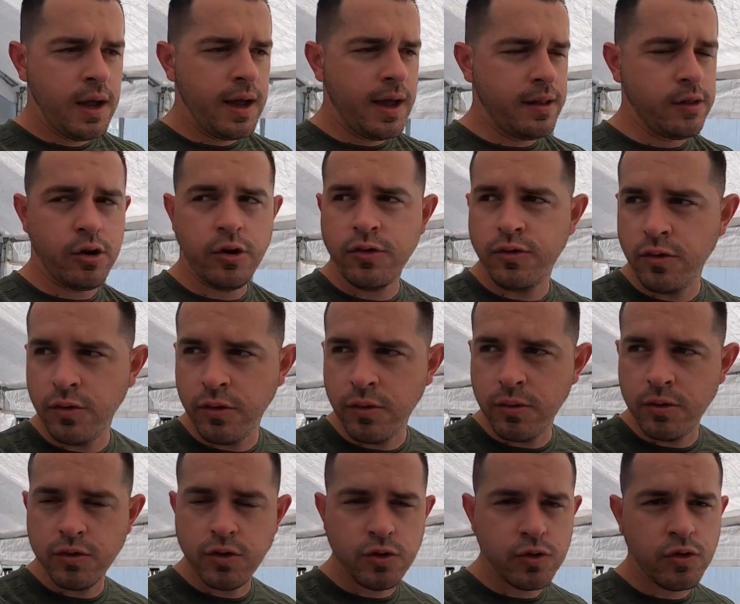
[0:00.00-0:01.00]
and there's
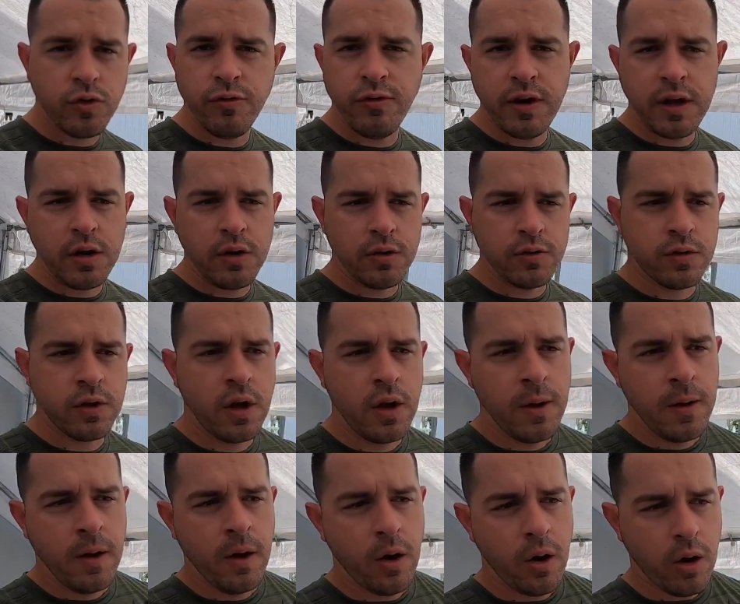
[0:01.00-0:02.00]
no YouTube videos
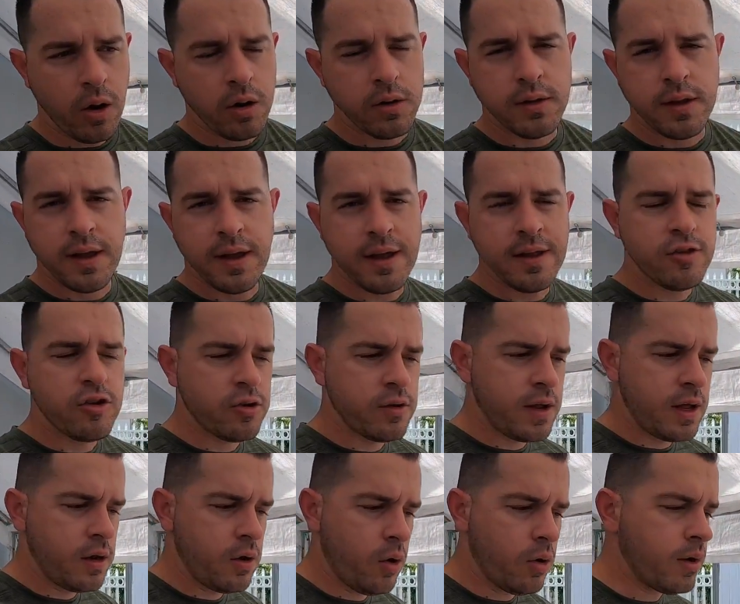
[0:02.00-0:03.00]
on the
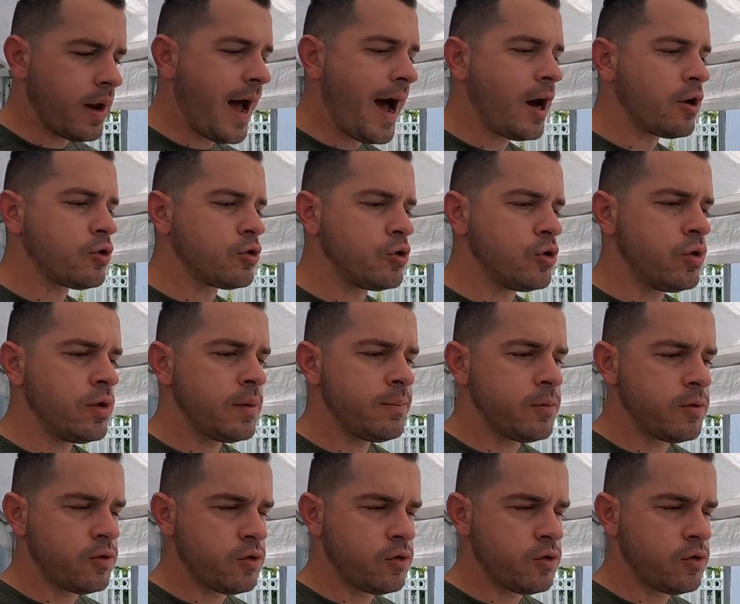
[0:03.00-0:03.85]
internet on how to do them.